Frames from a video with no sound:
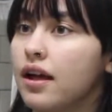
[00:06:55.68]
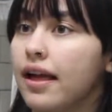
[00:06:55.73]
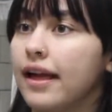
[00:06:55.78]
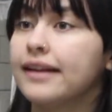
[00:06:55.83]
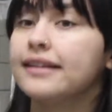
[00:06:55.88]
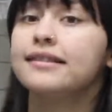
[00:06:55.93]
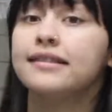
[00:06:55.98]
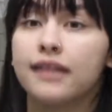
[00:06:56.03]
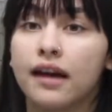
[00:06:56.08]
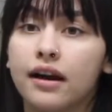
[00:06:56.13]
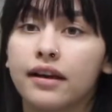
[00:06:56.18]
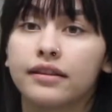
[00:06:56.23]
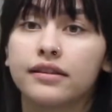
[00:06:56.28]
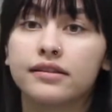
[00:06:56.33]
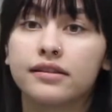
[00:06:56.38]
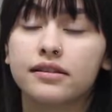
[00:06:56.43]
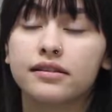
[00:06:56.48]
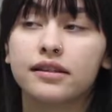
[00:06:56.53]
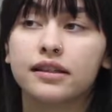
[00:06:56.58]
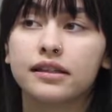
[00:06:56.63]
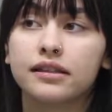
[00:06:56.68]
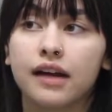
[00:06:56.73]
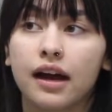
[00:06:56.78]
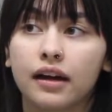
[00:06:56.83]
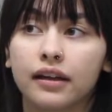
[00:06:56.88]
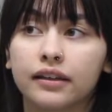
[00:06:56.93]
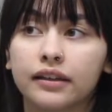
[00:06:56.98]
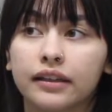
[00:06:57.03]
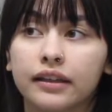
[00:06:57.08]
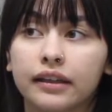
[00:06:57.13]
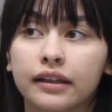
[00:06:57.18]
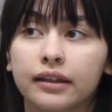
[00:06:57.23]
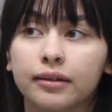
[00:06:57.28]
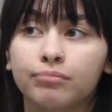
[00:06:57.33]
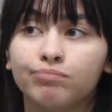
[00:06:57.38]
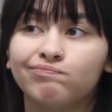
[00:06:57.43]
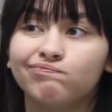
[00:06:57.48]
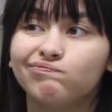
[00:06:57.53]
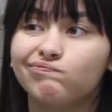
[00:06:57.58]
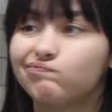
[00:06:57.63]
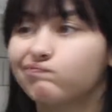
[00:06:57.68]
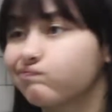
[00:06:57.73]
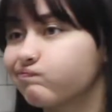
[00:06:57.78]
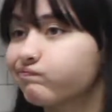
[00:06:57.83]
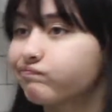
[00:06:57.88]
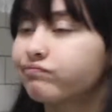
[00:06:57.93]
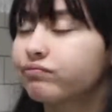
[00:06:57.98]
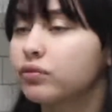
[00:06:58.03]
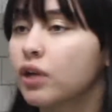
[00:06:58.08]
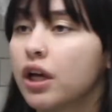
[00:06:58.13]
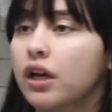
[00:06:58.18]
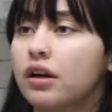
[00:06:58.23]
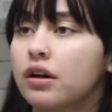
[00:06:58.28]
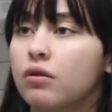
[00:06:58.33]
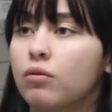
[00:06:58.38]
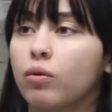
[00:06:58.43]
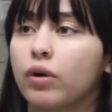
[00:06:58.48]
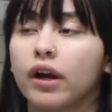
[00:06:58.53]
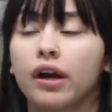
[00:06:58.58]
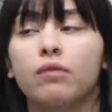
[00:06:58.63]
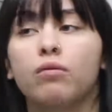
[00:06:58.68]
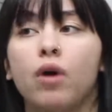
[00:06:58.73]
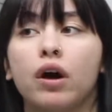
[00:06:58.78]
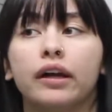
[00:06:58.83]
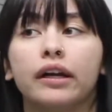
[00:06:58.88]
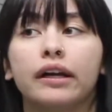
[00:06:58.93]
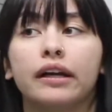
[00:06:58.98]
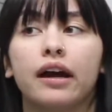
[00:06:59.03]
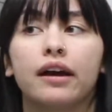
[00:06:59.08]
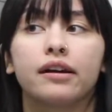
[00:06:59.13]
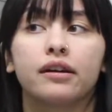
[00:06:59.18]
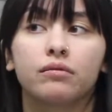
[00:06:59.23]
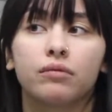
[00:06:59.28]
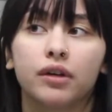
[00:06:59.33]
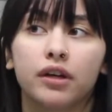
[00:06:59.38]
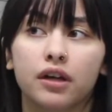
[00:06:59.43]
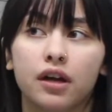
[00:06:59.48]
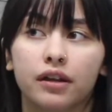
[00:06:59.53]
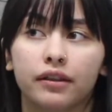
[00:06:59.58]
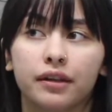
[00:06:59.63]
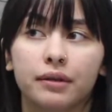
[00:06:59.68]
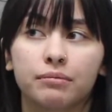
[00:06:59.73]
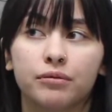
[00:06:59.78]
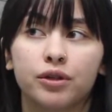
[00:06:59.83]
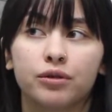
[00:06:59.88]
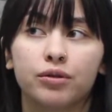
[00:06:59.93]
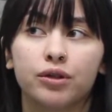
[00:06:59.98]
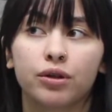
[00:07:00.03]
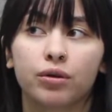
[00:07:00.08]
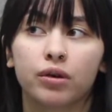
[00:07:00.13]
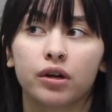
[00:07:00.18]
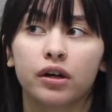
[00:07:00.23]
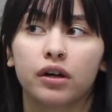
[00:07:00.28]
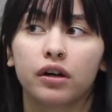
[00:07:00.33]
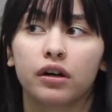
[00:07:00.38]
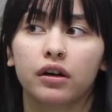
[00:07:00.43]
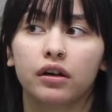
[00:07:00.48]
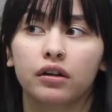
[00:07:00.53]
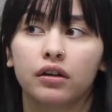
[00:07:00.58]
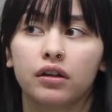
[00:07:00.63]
And yeah, this is exactly what I wanted. I didn't want to cut them too short.